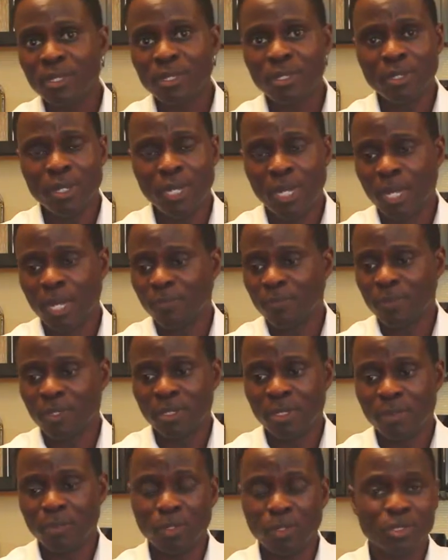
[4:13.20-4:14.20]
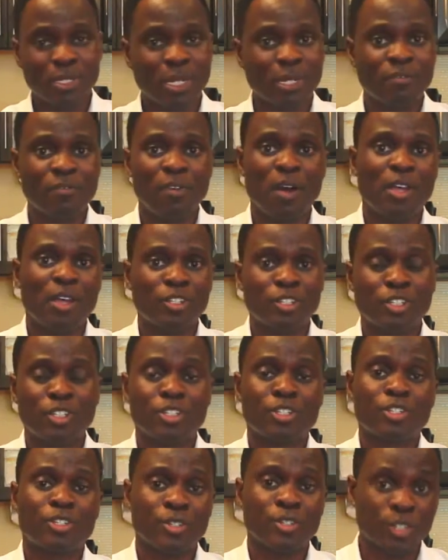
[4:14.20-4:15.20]
the most advanced
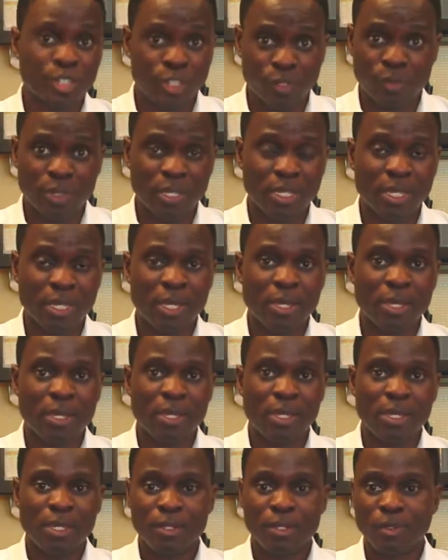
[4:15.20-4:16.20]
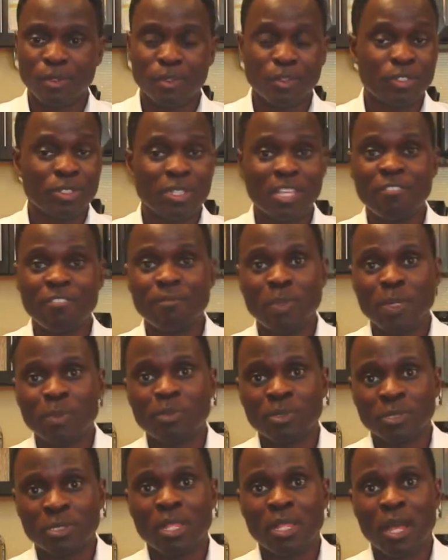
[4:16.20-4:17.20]
surgery, to save
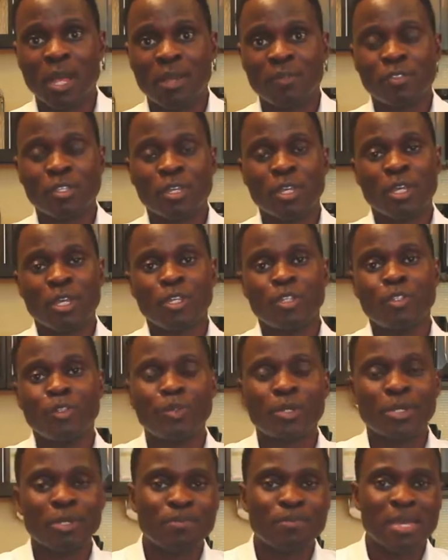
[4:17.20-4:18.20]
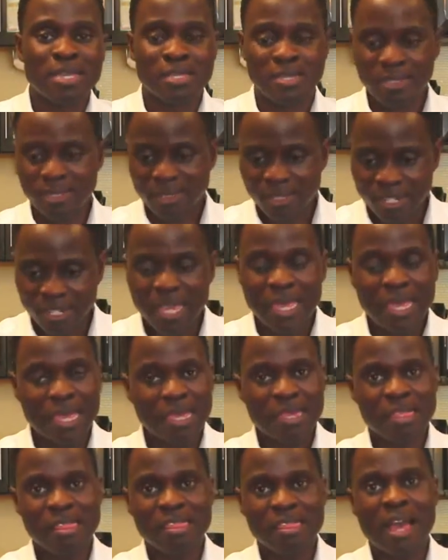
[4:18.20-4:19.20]
people's lives. You can basically
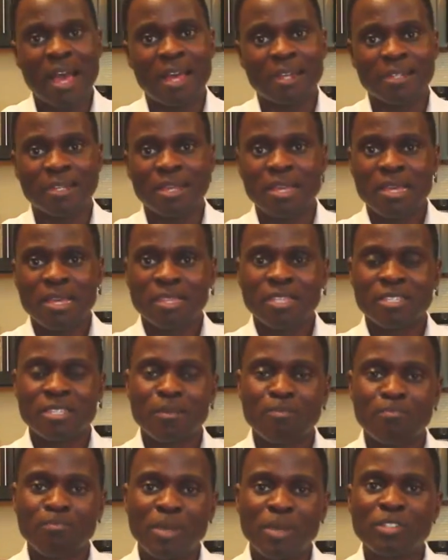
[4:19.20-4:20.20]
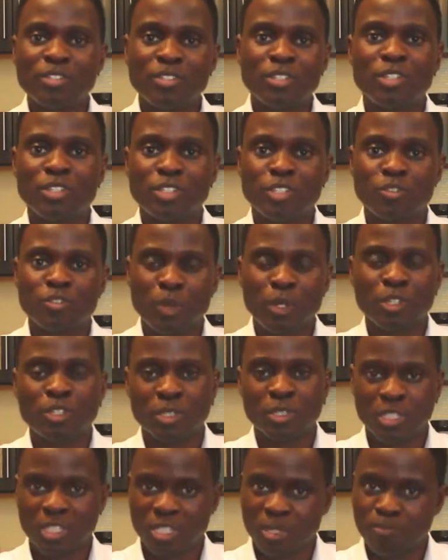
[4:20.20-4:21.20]
take that. There's a business
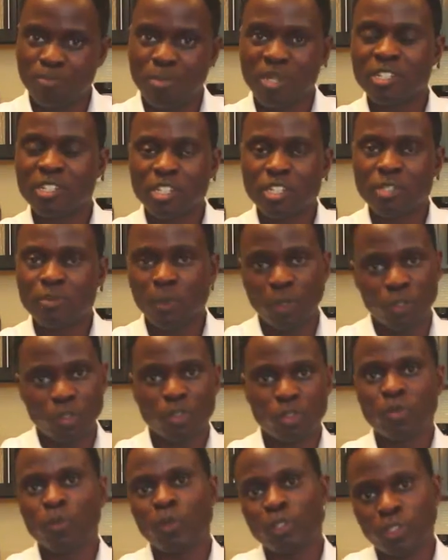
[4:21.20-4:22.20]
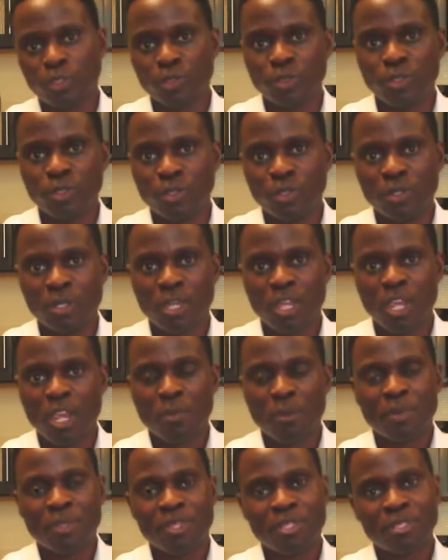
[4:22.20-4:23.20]
structure, there's a business model to what you do,
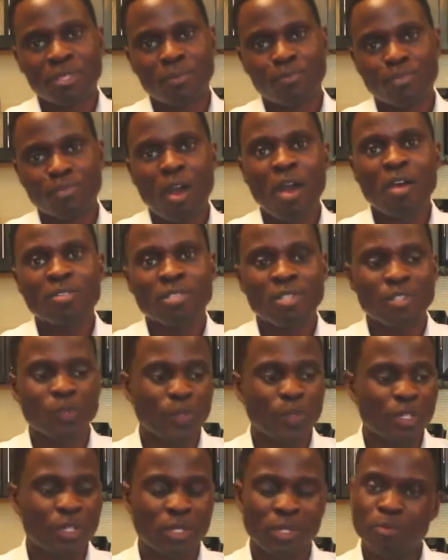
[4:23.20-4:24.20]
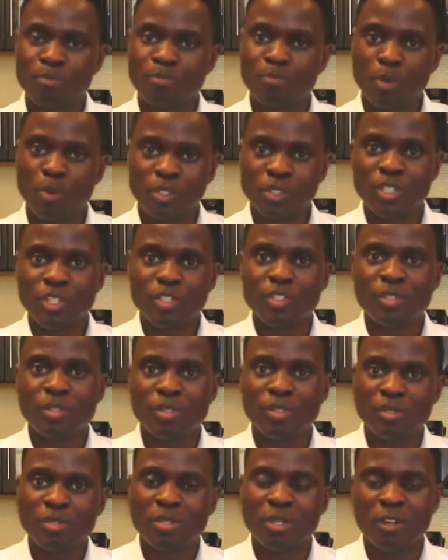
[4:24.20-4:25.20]
but there's a process where you can
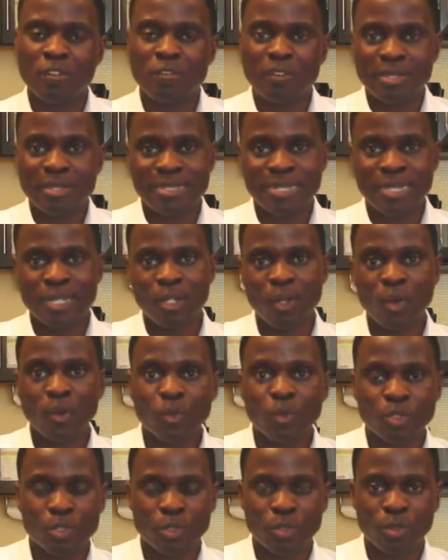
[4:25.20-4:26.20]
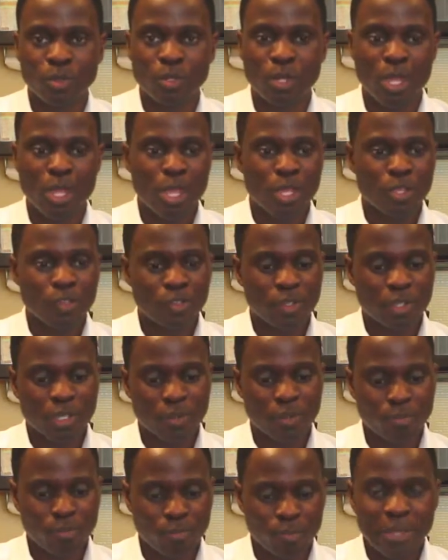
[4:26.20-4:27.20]
position yourself as the go-to, so you
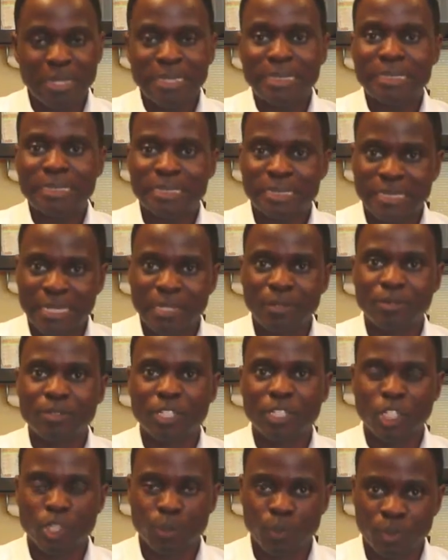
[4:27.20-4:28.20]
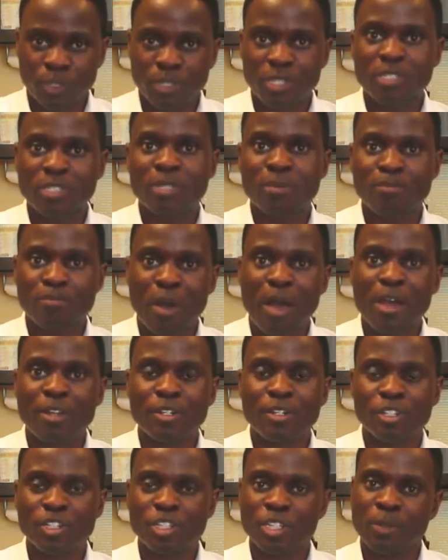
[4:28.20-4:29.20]
can bring skills, expertise, and
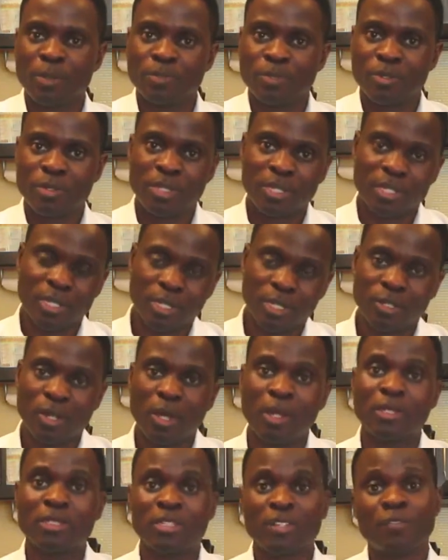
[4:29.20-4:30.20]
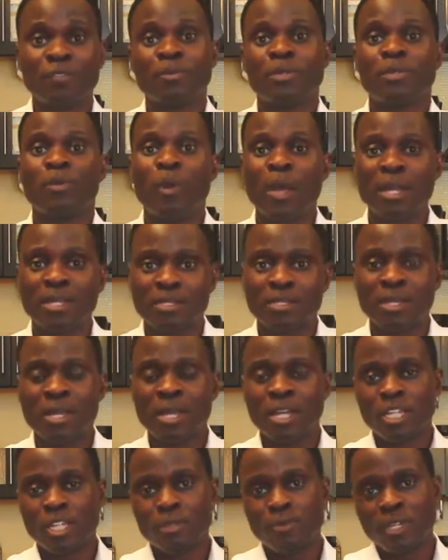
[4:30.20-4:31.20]
partnership to the technology from the West
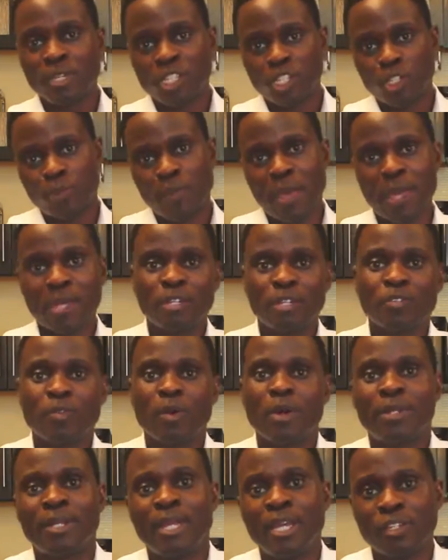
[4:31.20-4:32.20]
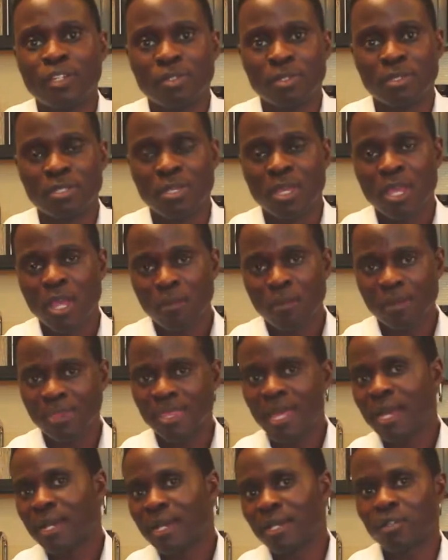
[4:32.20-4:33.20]
to be expanded to our nations. But
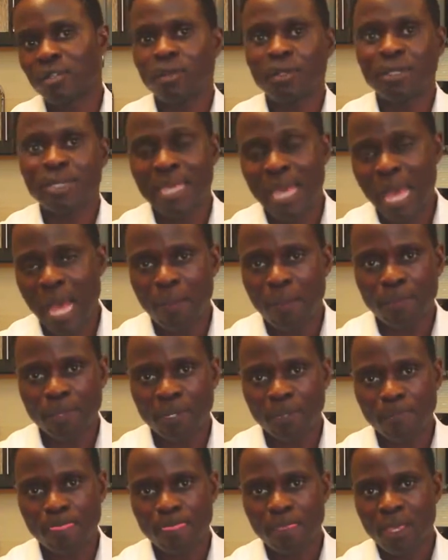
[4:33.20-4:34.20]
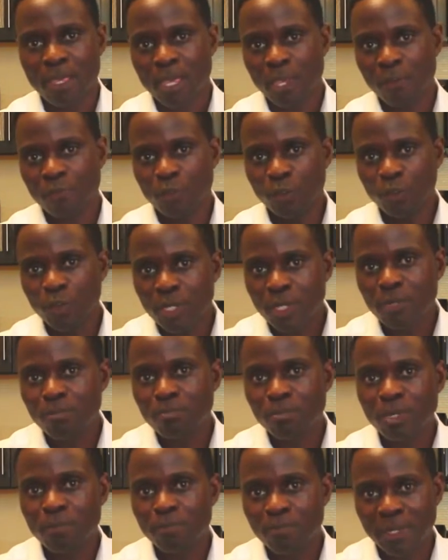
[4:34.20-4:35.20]
that can only happen if you
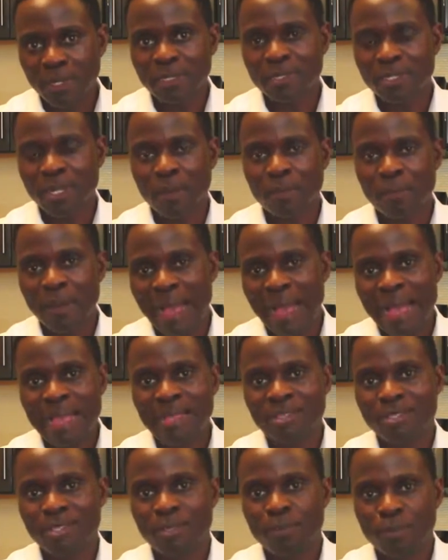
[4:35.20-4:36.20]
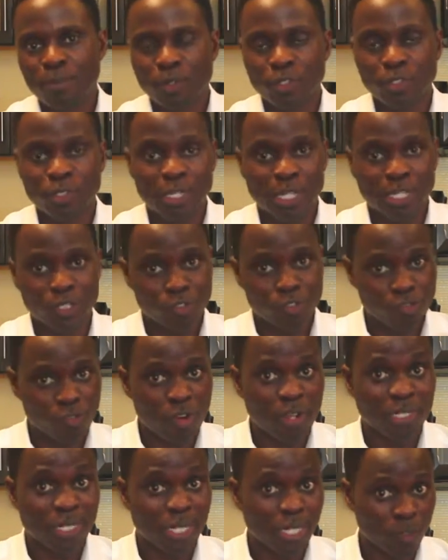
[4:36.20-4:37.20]
can be picked up as the person they can
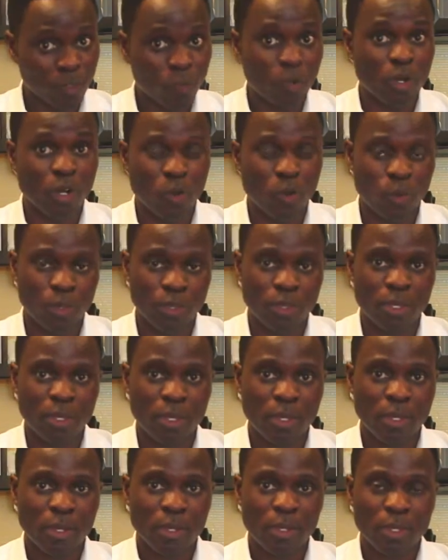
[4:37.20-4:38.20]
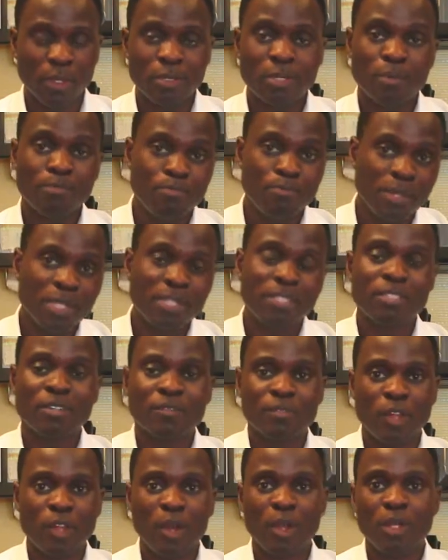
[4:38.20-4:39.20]
trust, they can work with. You see, billions
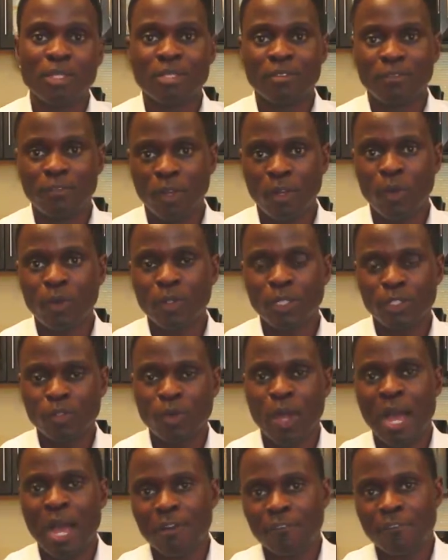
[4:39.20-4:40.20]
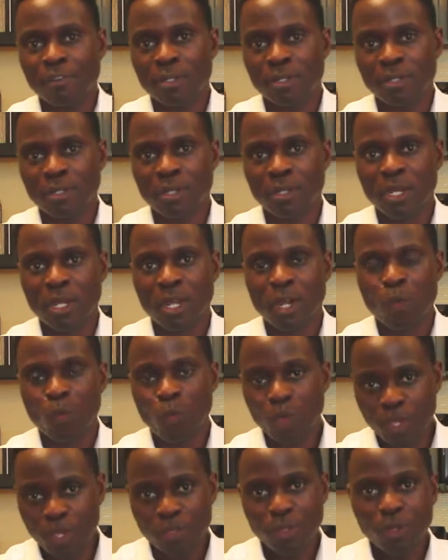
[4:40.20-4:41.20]
of dollars are flowing into Africa,
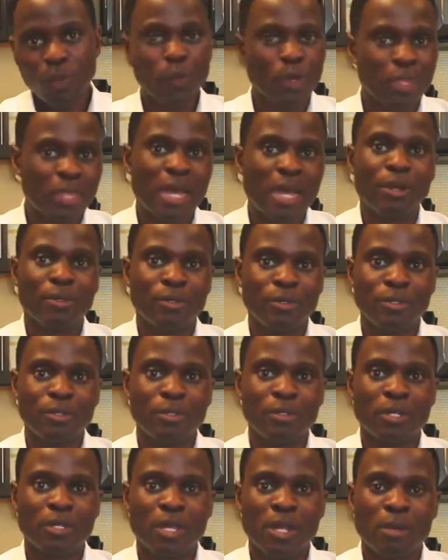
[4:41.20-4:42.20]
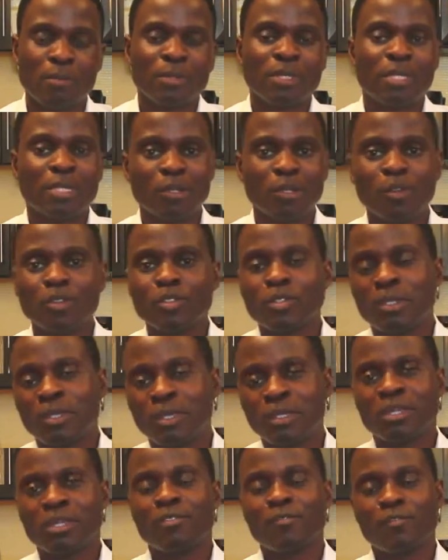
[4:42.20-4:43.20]
with or without you. But they're also
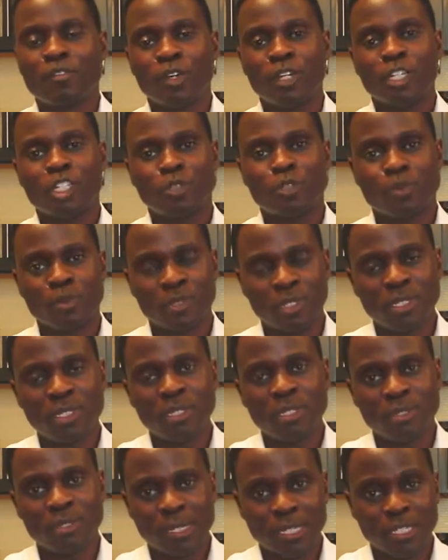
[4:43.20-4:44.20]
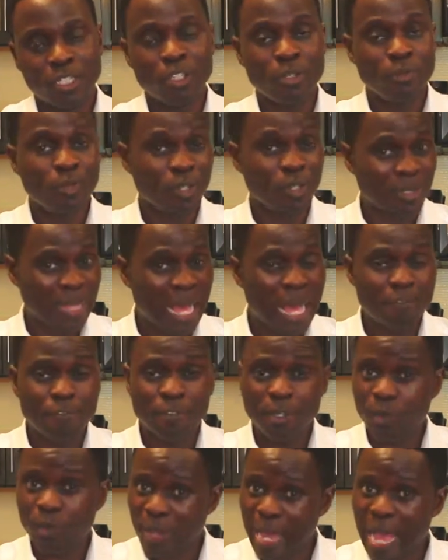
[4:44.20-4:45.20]
looking for expertise like you, because
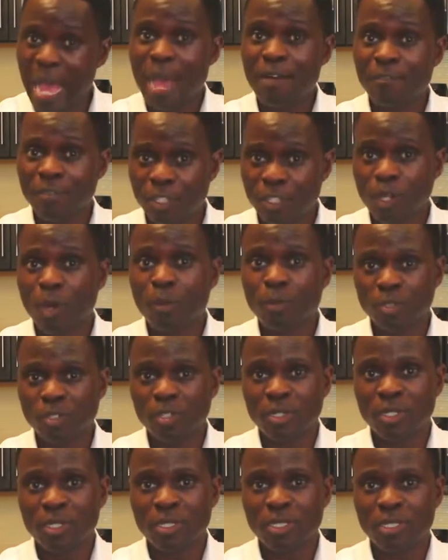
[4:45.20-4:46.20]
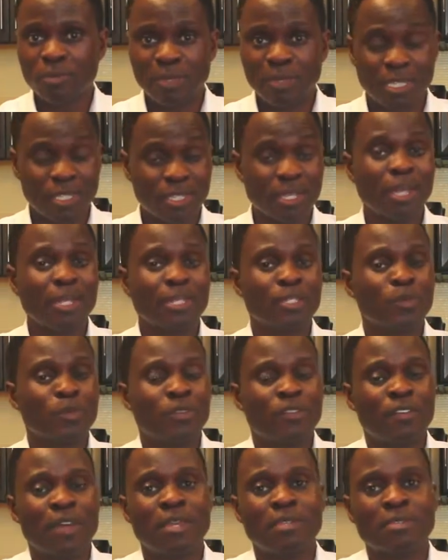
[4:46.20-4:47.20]
Africa would have the opportunities, but the challenge
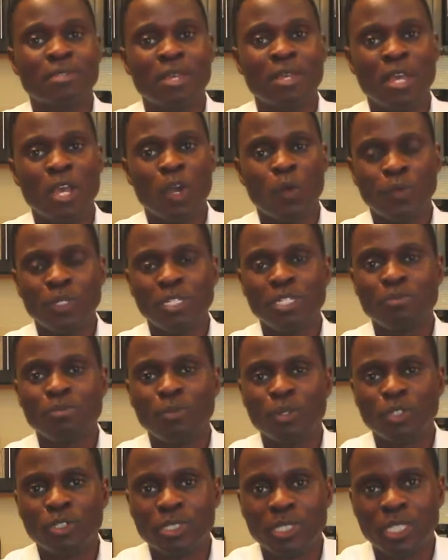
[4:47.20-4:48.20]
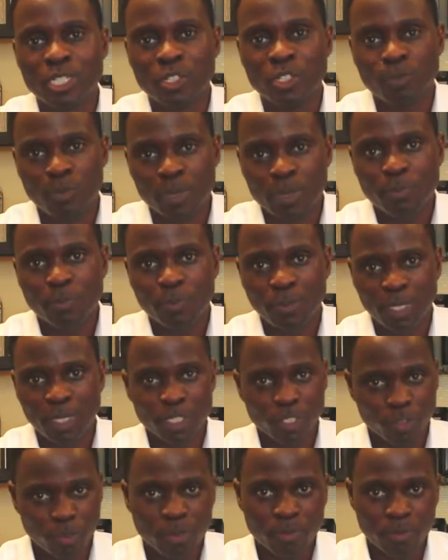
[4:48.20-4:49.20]
we face, we need more skilled people
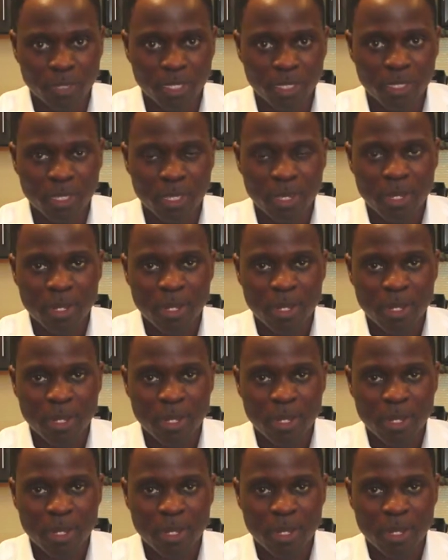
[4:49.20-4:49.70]
like you and me.